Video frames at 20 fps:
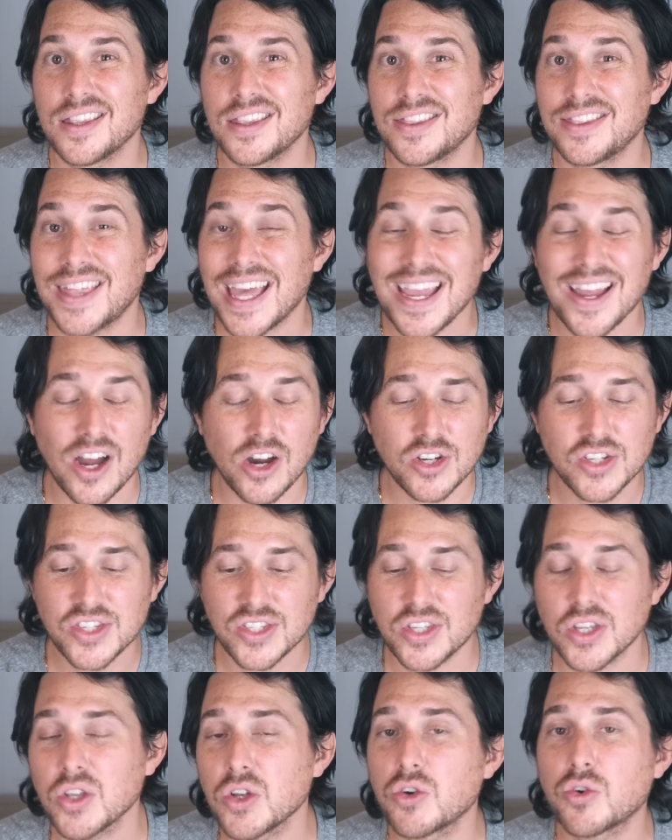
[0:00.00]
They are
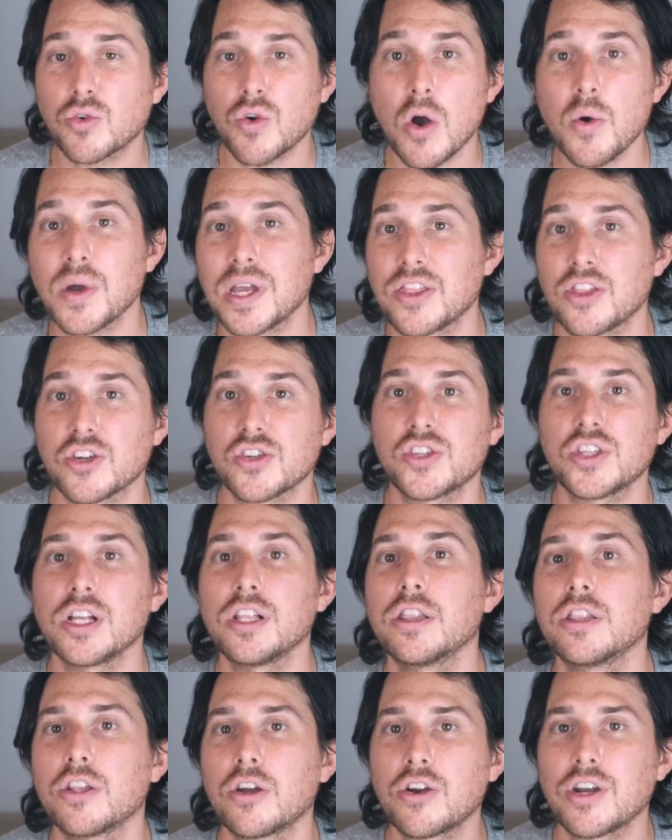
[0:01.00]
still growing, they're
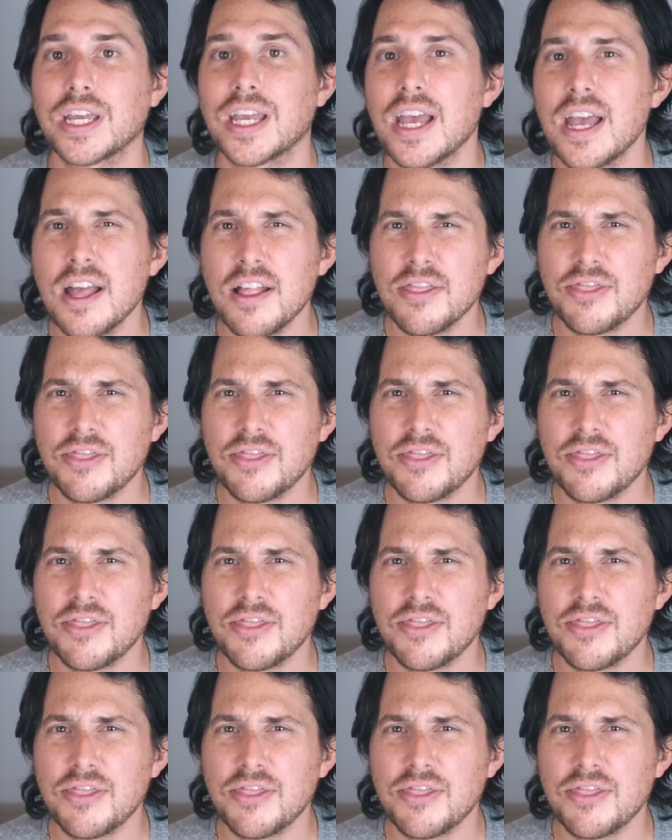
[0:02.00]
still learning.